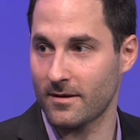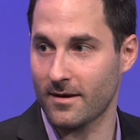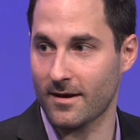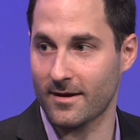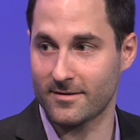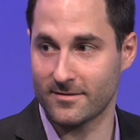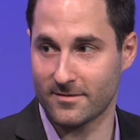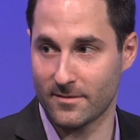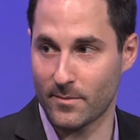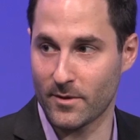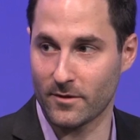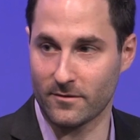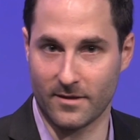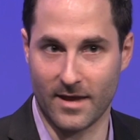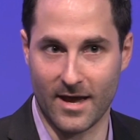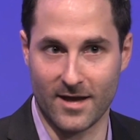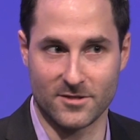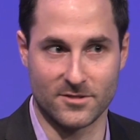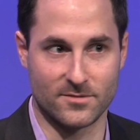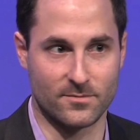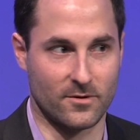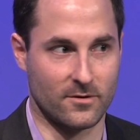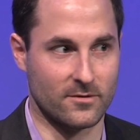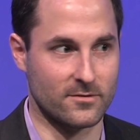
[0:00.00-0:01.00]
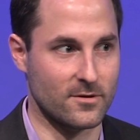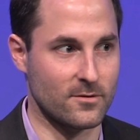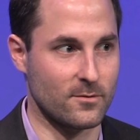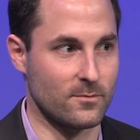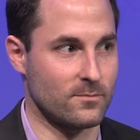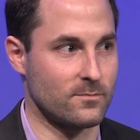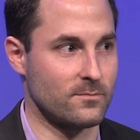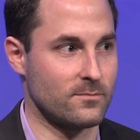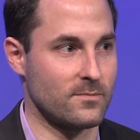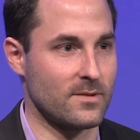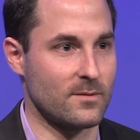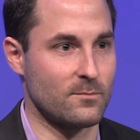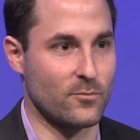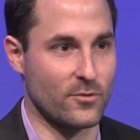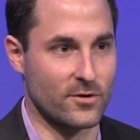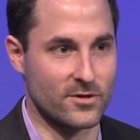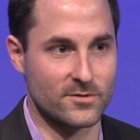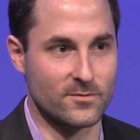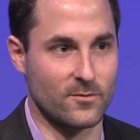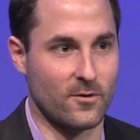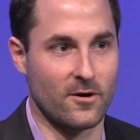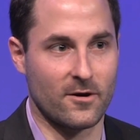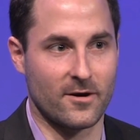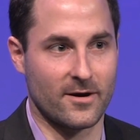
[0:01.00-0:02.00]
I need to build Hedgeable.
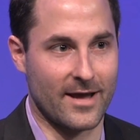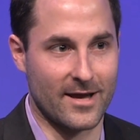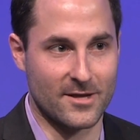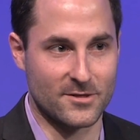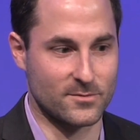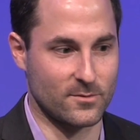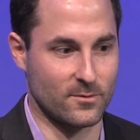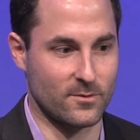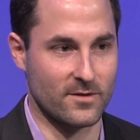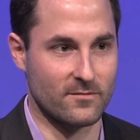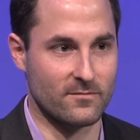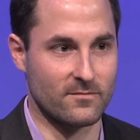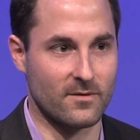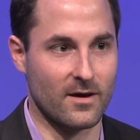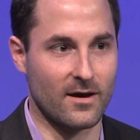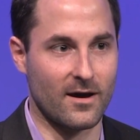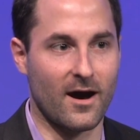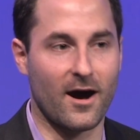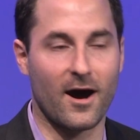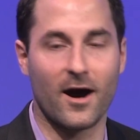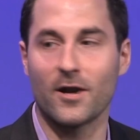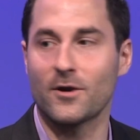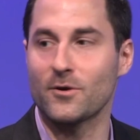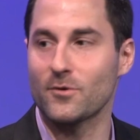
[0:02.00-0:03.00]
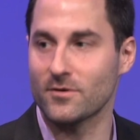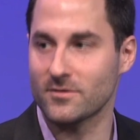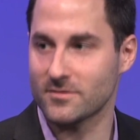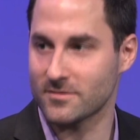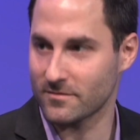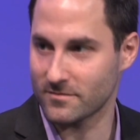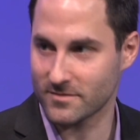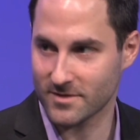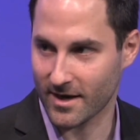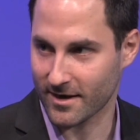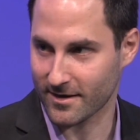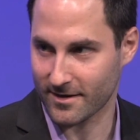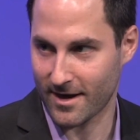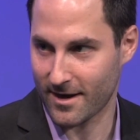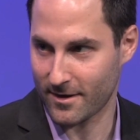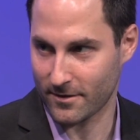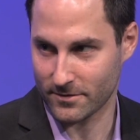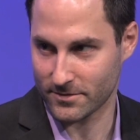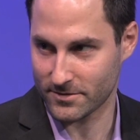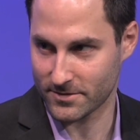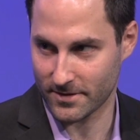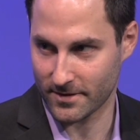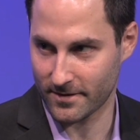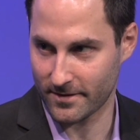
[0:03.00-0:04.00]
Bridgewater and Hedgeable, we have hundreds of
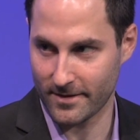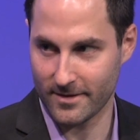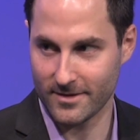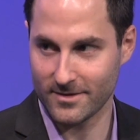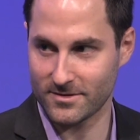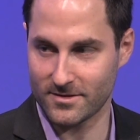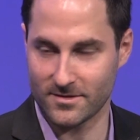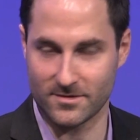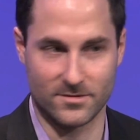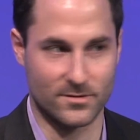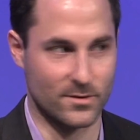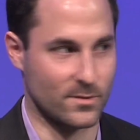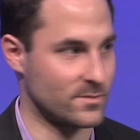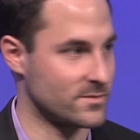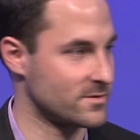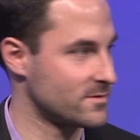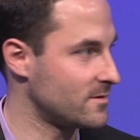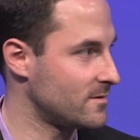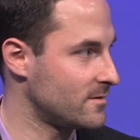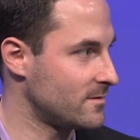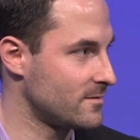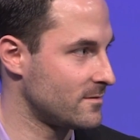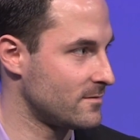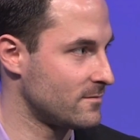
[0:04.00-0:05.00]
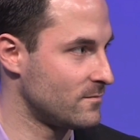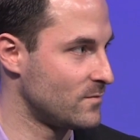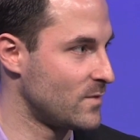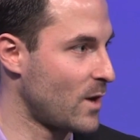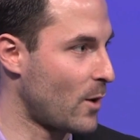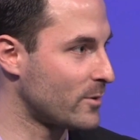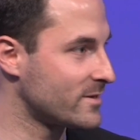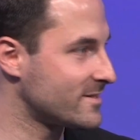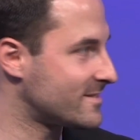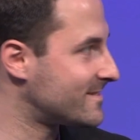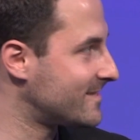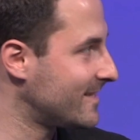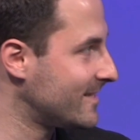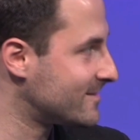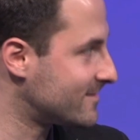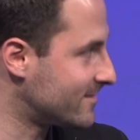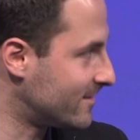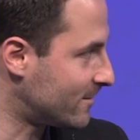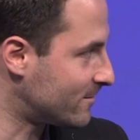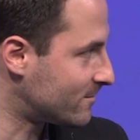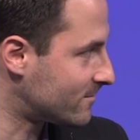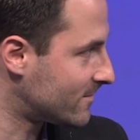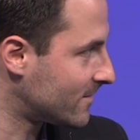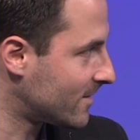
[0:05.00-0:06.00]
technology systems. No one sees
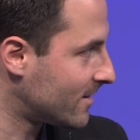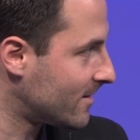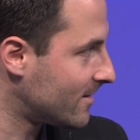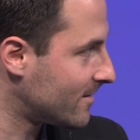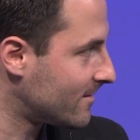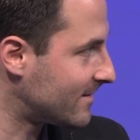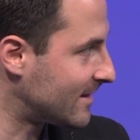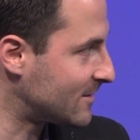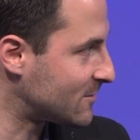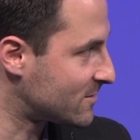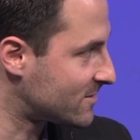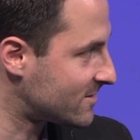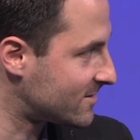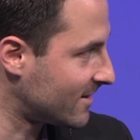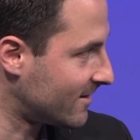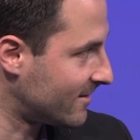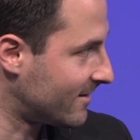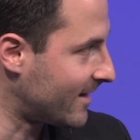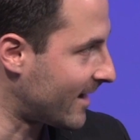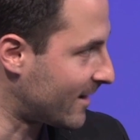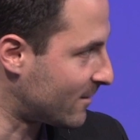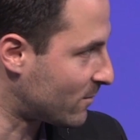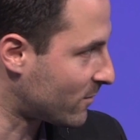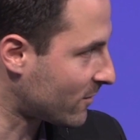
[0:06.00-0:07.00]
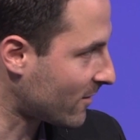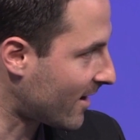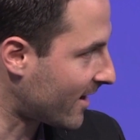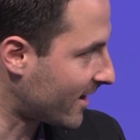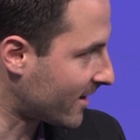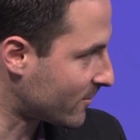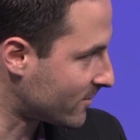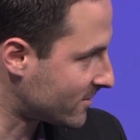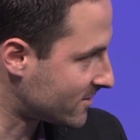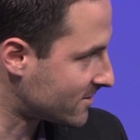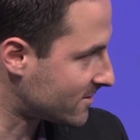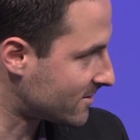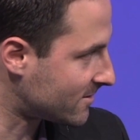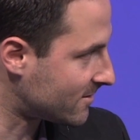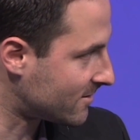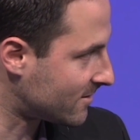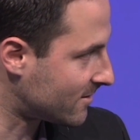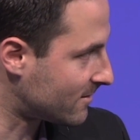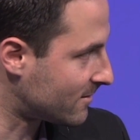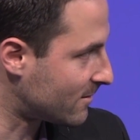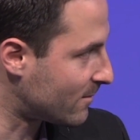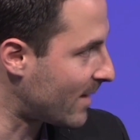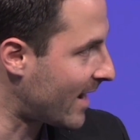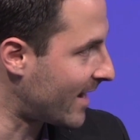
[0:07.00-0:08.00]
them. They just see the end product, which is
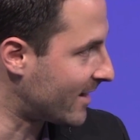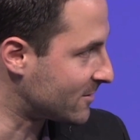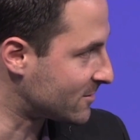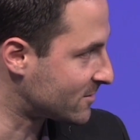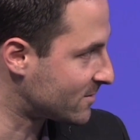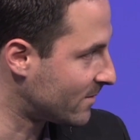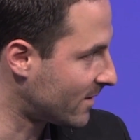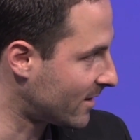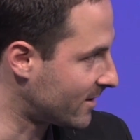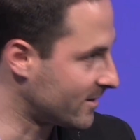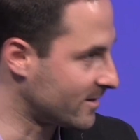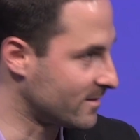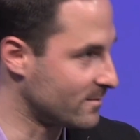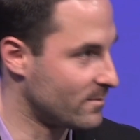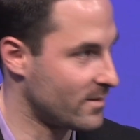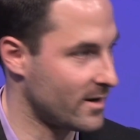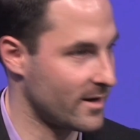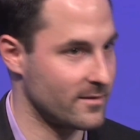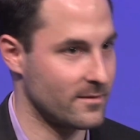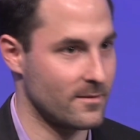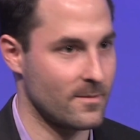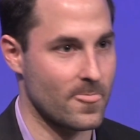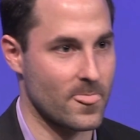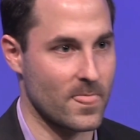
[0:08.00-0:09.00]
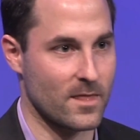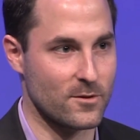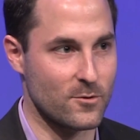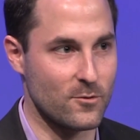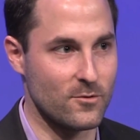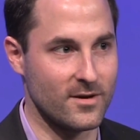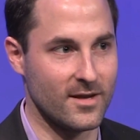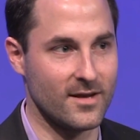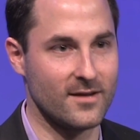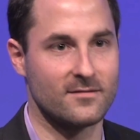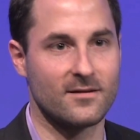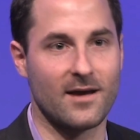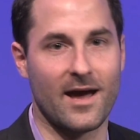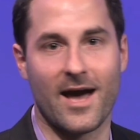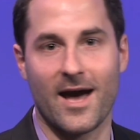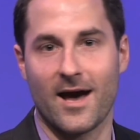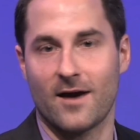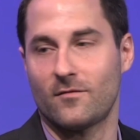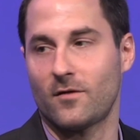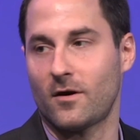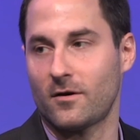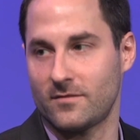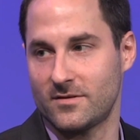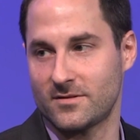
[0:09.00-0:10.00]
the managed money. But you need to
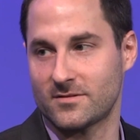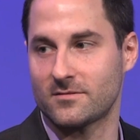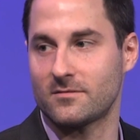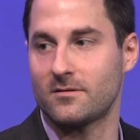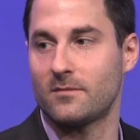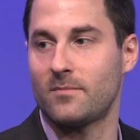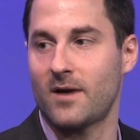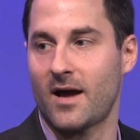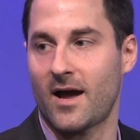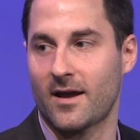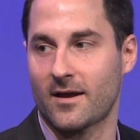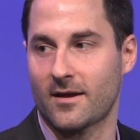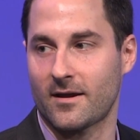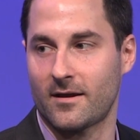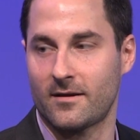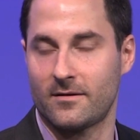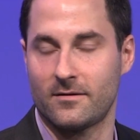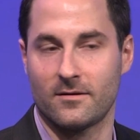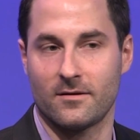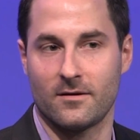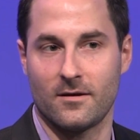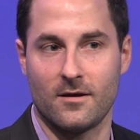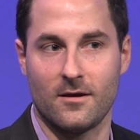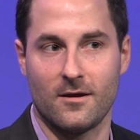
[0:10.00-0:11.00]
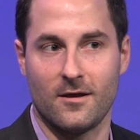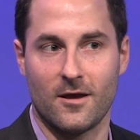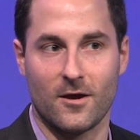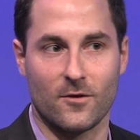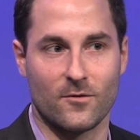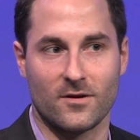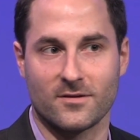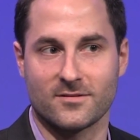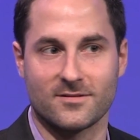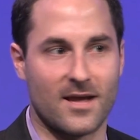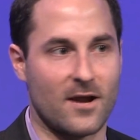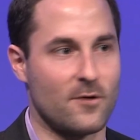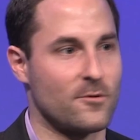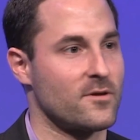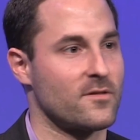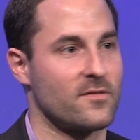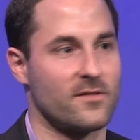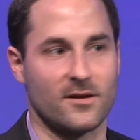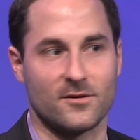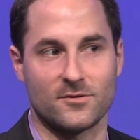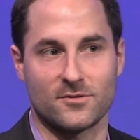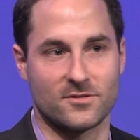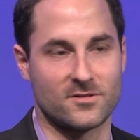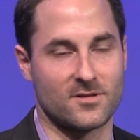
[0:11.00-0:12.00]
have all this in the back end, or else
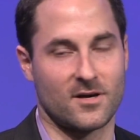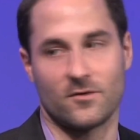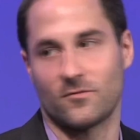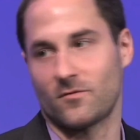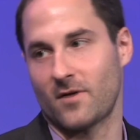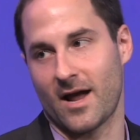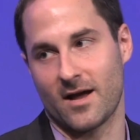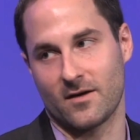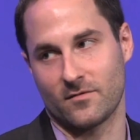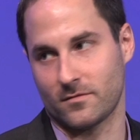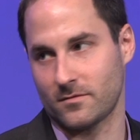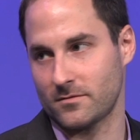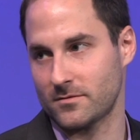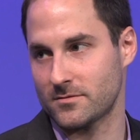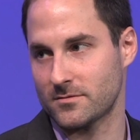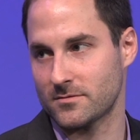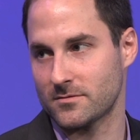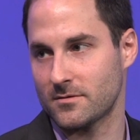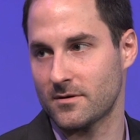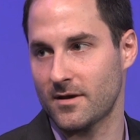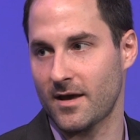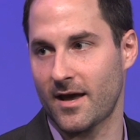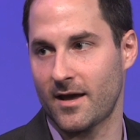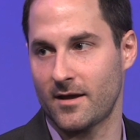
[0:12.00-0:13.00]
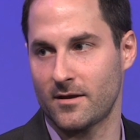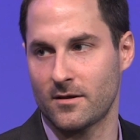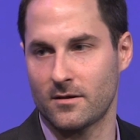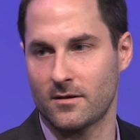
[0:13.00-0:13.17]
everything just unravels. And